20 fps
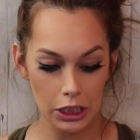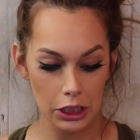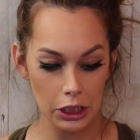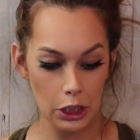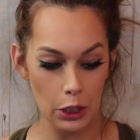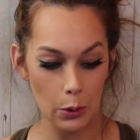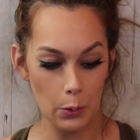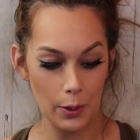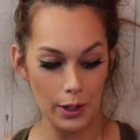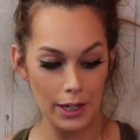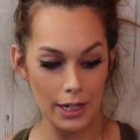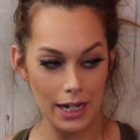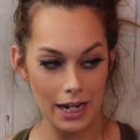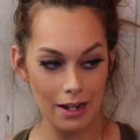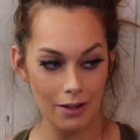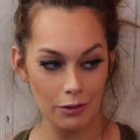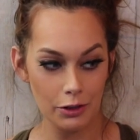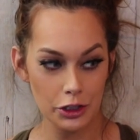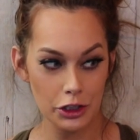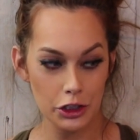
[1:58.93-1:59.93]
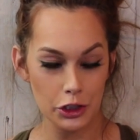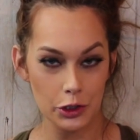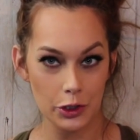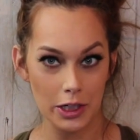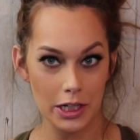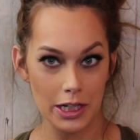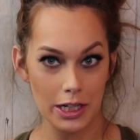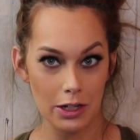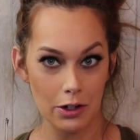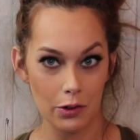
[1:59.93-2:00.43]
going down the
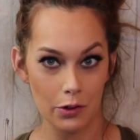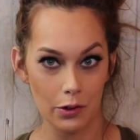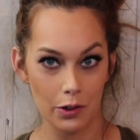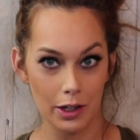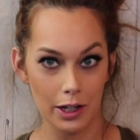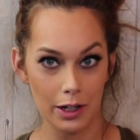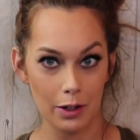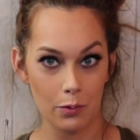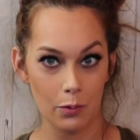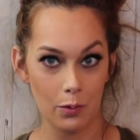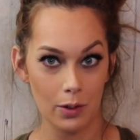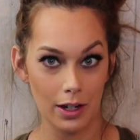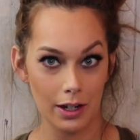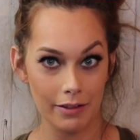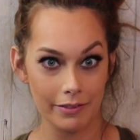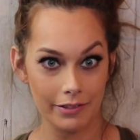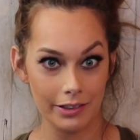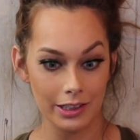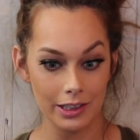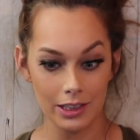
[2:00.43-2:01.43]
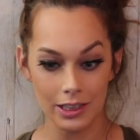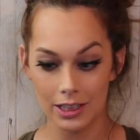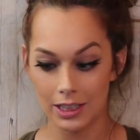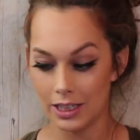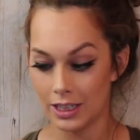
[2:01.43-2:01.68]
street or like whatever.